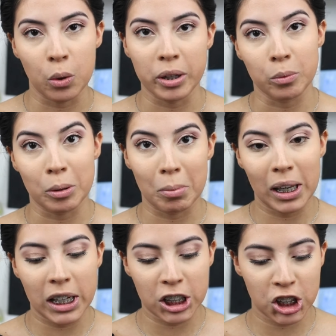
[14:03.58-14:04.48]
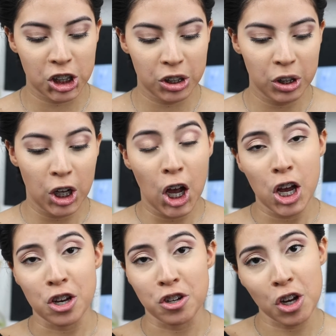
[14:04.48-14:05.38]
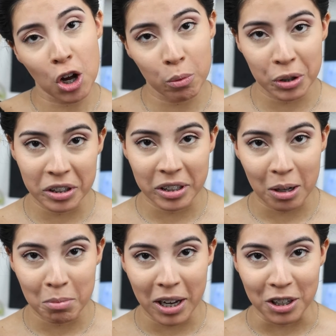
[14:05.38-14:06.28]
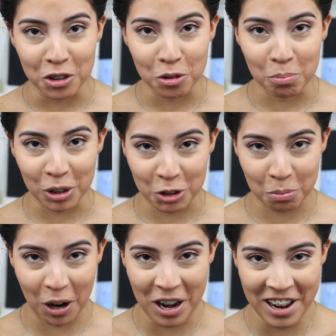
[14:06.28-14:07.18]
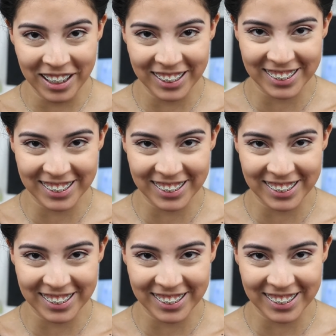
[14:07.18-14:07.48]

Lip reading: go in with blush. No, we did not buy a new blush product